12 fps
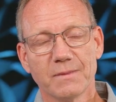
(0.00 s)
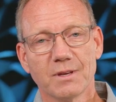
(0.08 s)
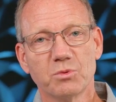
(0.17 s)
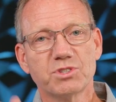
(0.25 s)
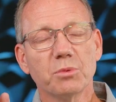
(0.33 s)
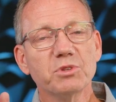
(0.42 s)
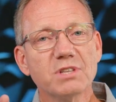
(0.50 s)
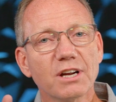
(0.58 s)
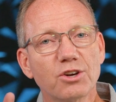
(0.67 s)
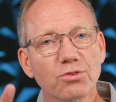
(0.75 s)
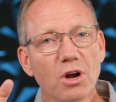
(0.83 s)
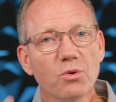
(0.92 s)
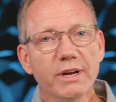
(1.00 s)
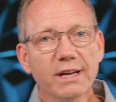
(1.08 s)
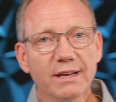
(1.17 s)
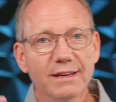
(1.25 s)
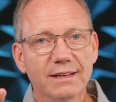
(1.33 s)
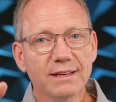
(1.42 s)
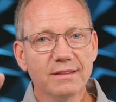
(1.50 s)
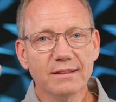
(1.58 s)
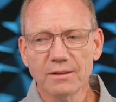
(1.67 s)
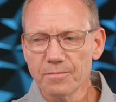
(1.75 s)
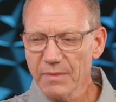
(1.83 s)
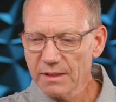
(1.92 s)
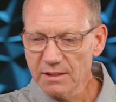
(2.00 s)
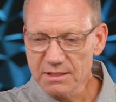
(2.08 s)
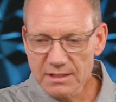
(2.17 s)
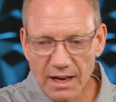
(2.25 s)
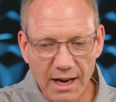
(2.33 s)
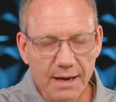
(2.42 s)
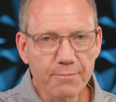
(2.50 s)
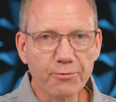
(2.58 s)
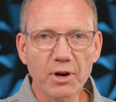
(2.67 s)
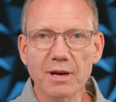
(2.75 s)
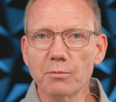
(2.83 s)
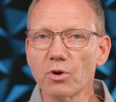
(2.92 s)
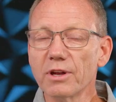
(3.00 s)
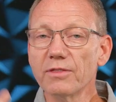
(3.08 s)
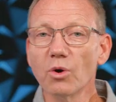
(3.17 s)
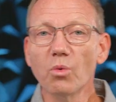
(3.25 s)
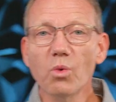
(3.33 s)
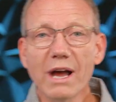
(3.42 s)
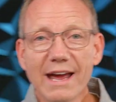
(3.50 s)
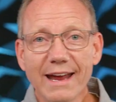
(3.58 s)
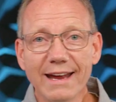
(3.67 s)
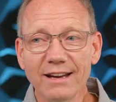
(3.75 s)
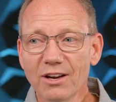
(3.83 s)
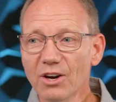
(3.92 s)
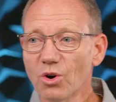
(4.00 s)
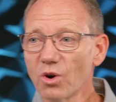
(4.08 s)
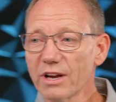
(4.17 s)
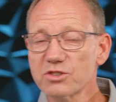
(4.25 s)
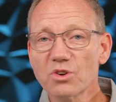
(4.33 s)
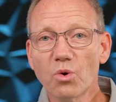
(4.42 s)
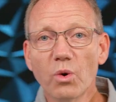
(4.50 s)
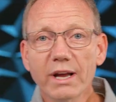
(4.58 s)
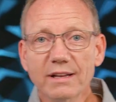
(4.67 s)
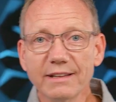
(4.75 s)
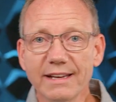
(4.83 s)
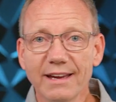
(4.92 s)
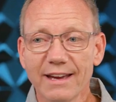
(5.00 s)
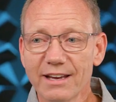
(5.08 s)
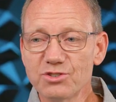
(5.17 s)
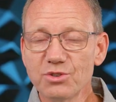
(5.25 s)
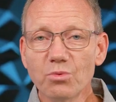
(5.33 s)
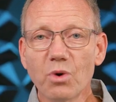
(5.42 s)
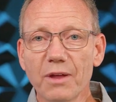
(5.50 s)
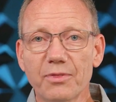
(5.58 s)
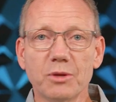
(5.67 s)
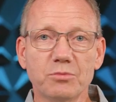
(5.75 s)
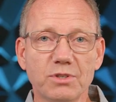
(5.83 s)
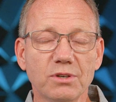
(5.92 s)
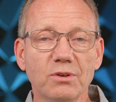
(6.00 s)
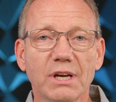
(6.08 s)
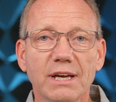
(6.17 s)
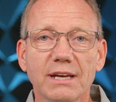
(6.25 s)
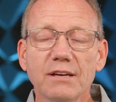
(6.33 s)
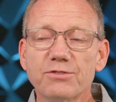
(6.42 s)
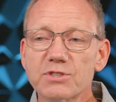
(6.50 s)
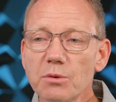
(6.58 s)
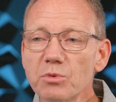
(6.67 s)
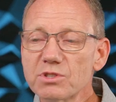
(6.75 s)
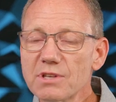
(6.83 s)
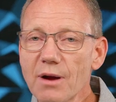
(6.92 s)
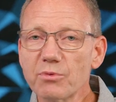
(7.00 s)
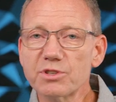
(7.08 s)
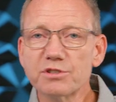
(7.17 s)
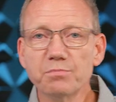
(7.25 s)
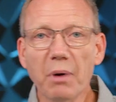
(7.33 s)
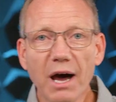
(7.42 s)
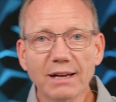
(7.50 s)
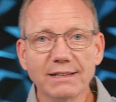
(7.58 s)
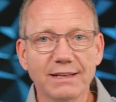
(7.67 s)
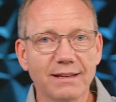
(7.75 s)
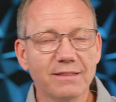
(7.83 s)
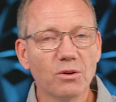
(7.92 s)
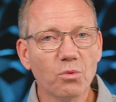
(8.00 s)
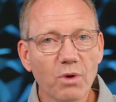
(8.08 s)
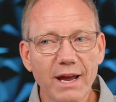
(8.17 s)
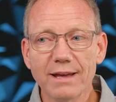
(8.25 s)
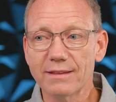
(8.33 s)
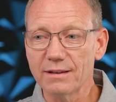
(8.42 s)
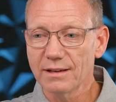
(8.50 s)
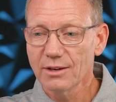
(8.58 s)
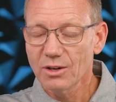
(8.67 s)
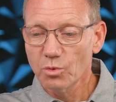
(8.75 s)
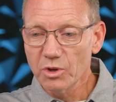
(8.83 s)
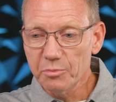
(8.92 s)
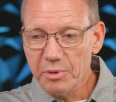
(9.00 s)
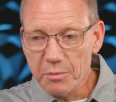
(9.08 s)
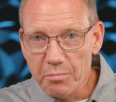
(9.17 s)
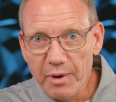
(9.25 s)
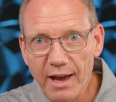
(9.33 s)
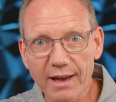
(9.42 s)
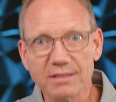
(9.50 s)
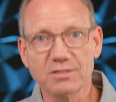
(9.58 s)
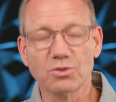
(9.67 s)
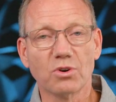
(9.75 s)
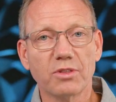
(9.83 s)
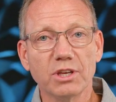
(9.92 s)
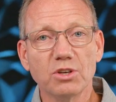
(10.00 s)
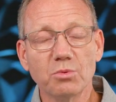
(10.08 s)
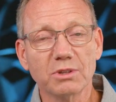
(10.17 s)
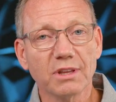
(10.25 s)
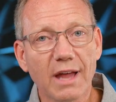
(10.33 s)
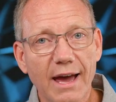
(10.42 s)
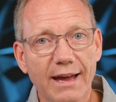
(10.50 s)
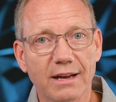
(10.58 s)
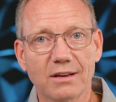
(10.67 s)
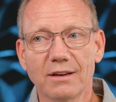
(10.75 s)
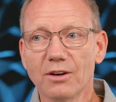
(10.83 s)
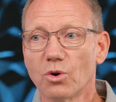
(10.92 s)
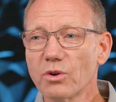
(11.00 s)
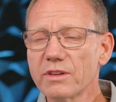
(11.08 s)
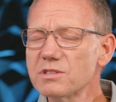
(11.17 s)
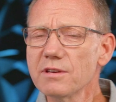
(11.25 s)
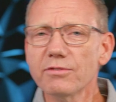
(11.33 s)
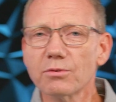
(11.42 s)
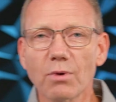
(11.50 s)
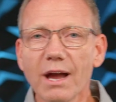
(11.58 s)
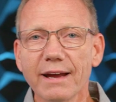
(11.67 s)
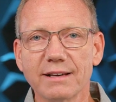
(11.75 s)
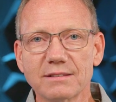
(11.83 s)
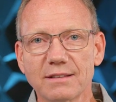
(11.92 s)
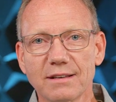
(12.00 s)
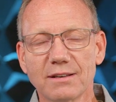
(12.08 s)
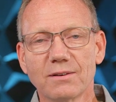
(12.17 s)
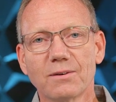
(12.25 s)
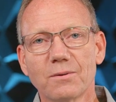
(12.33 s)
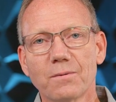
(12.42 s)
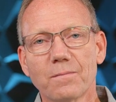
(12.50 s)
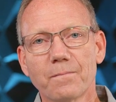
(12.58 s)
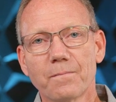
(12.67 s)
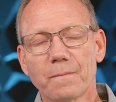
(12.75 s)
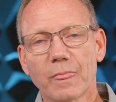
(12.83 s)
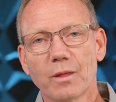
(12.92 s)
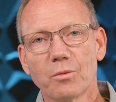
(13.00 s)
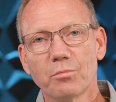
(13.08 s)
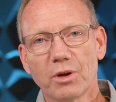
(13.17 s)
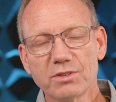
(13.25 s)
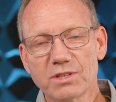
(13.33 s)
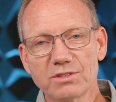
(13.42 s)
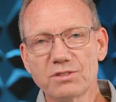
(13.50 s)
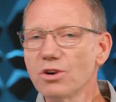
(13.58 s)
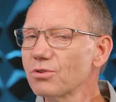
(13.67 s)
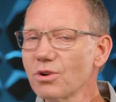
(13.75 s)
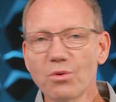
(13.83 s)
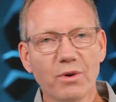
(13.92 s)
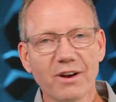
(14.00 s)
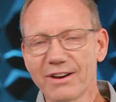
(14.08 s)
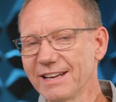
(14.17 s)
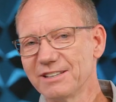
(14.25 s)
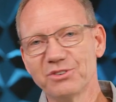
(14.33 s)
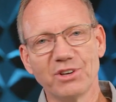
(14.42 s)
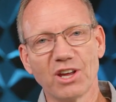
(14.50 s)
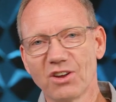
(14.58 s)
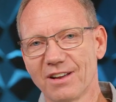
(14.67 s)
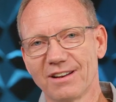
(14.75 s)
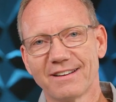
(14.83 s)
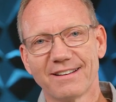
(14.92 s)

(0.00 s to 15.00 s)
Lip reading: when someone's not growing in the time frame or in the way or as quickly as you want them to, if someone's not responding in the way that would be best or that you would like or that's even right, Paul says, don't grow weary in doing good.